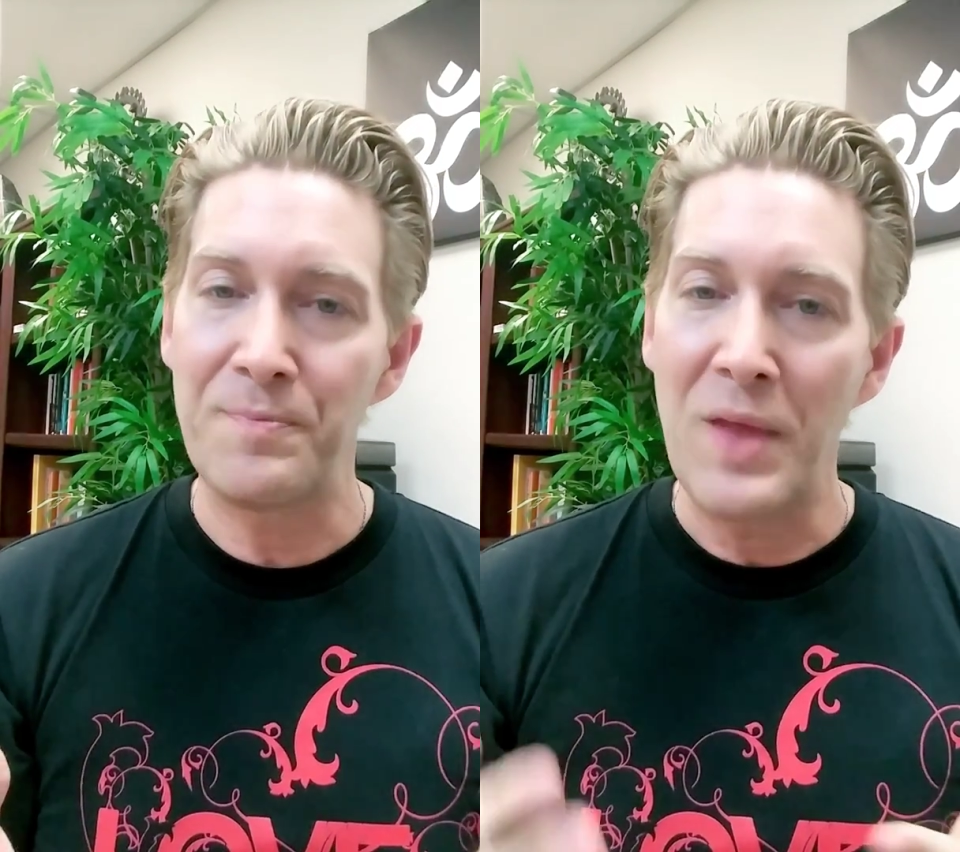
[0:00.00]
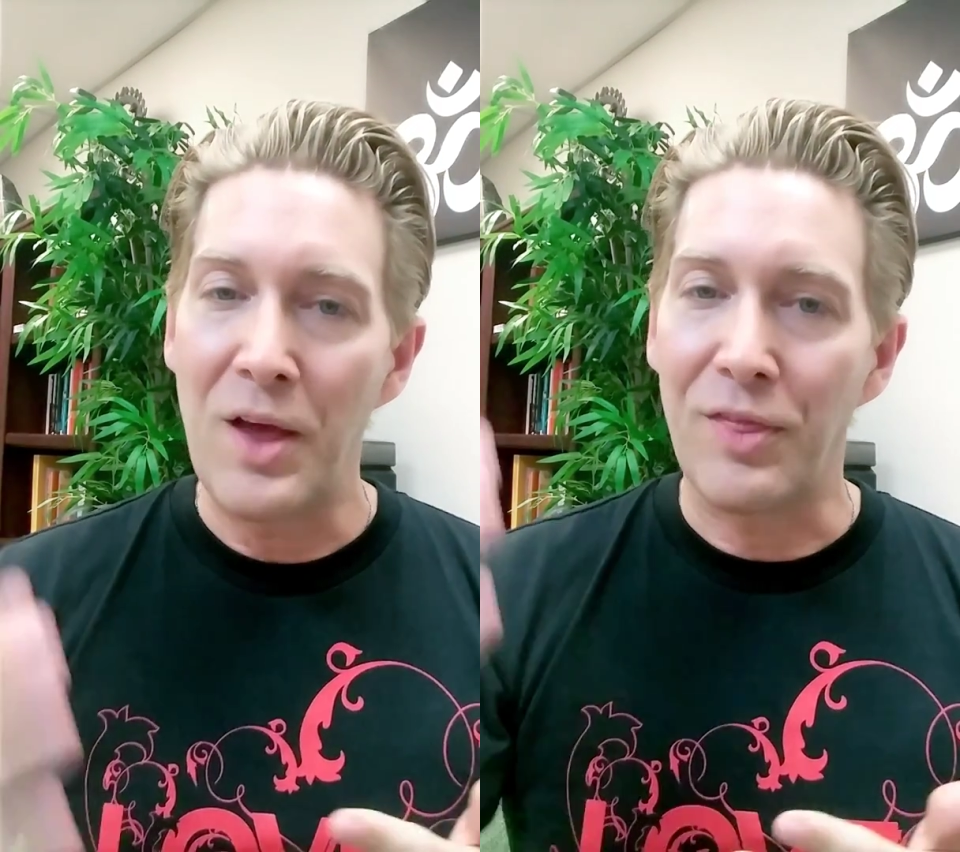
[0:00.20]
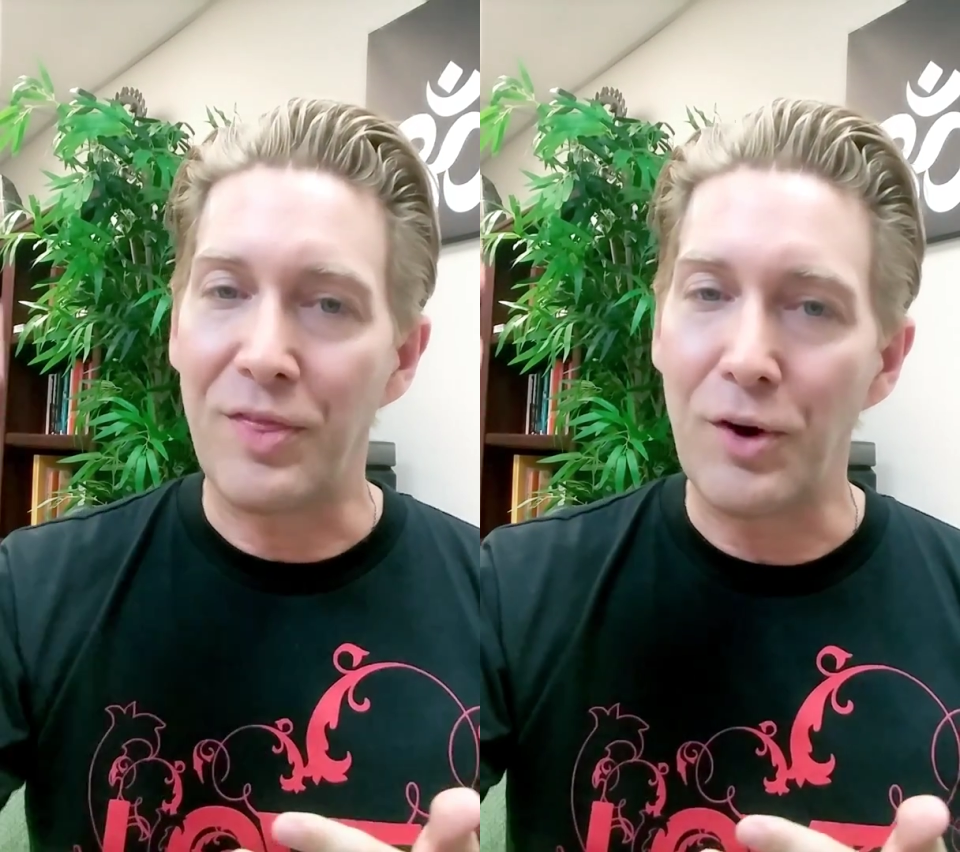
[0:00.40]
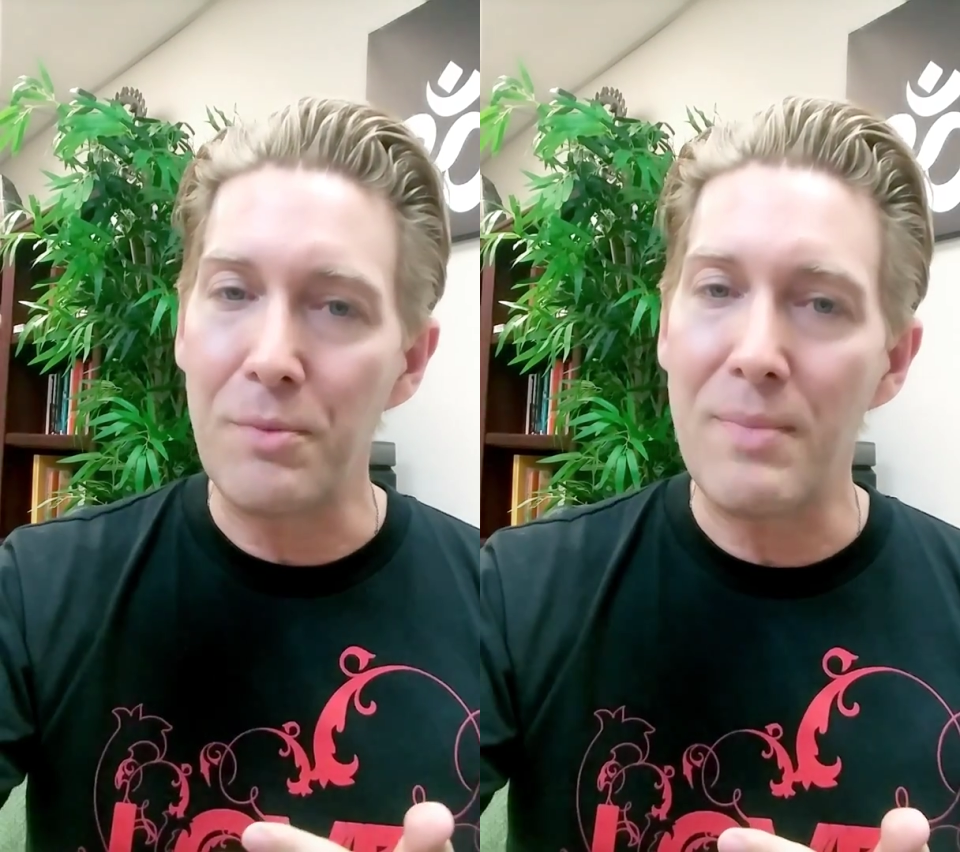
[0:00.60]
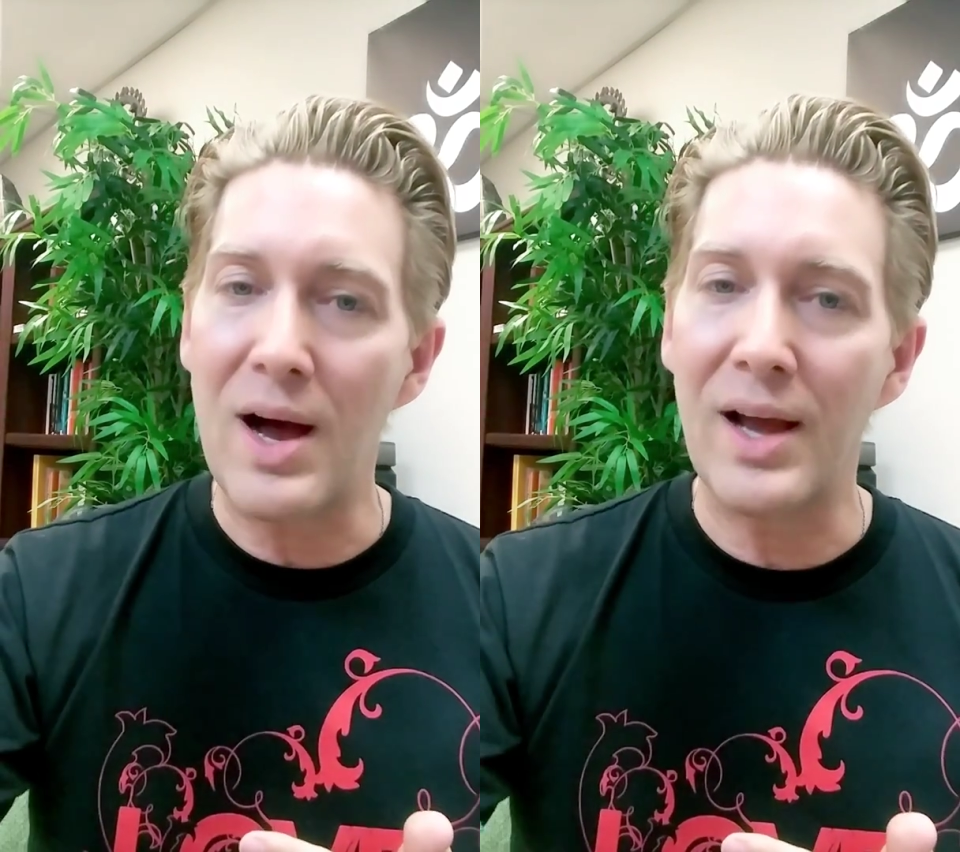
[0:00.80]
their
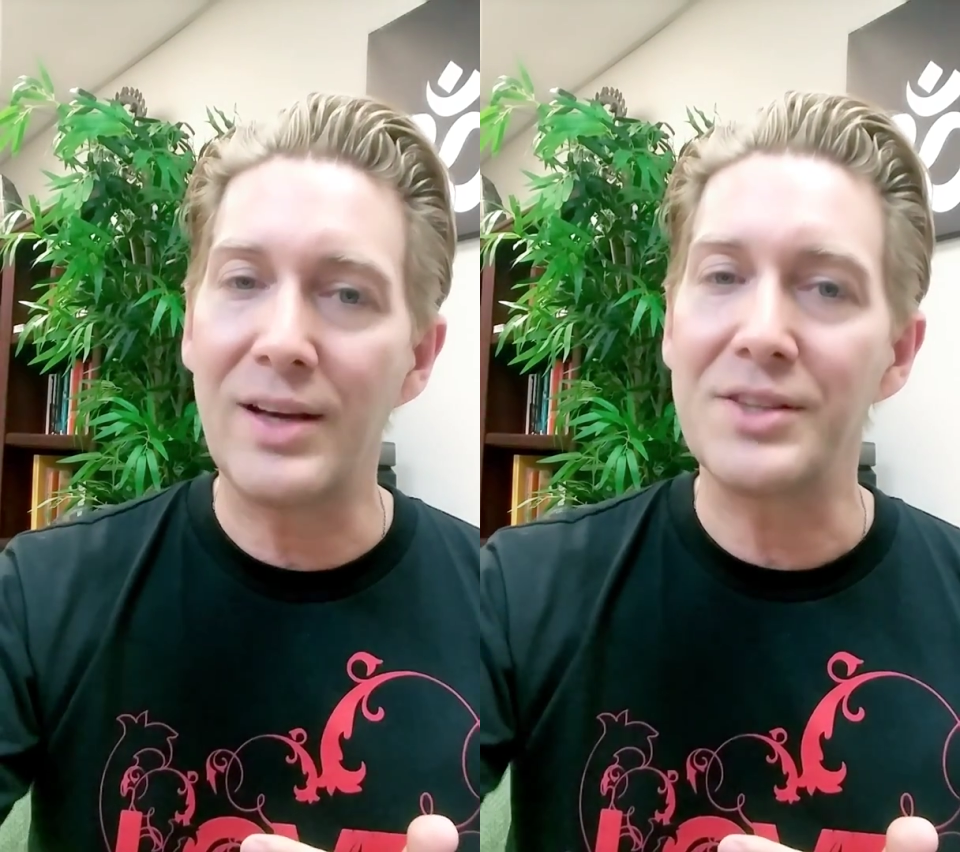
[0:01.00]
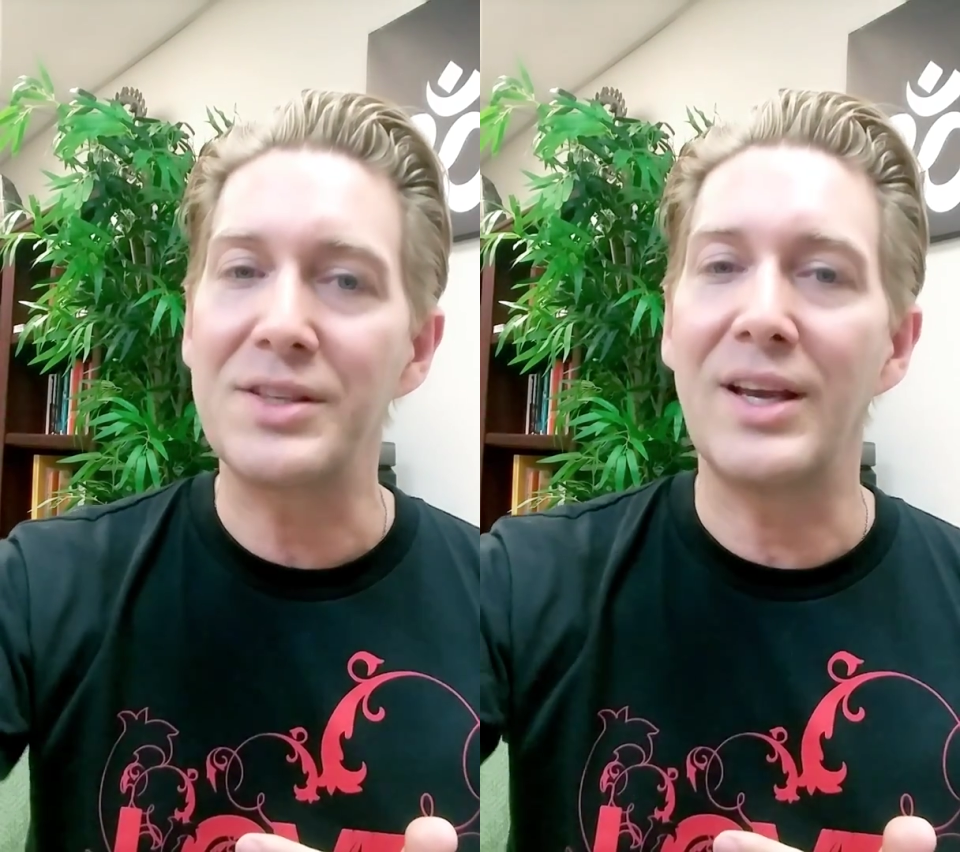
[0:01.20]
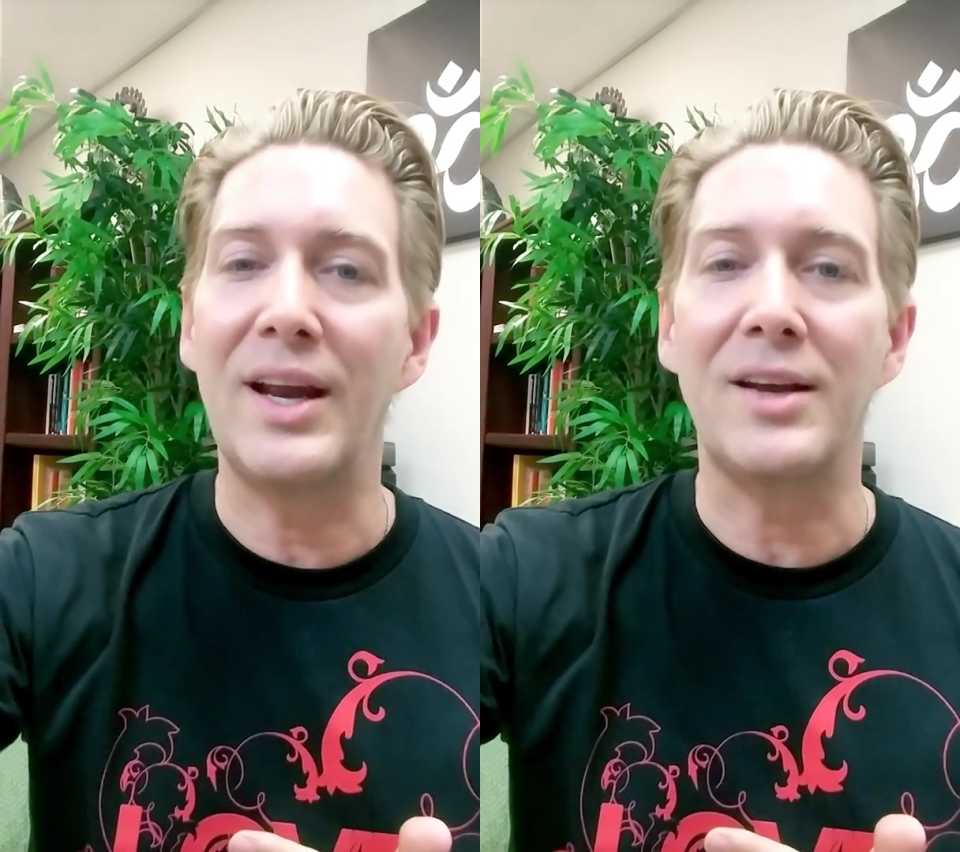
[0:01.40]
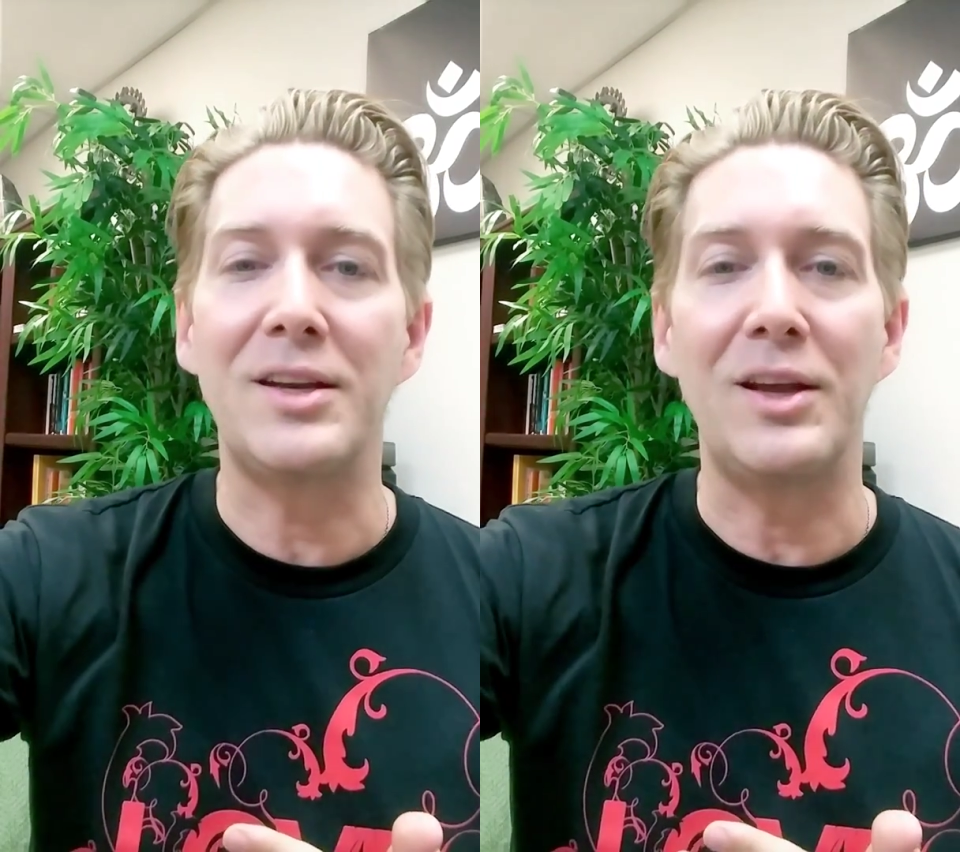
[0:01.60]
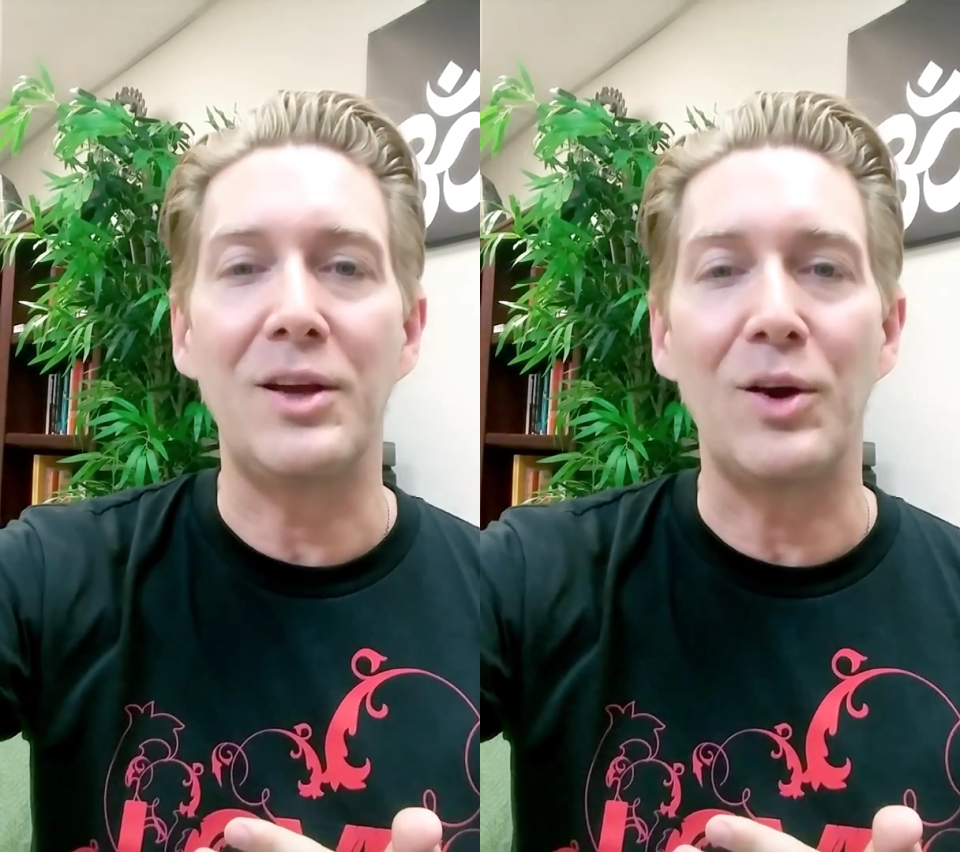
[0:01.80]
mind is connecting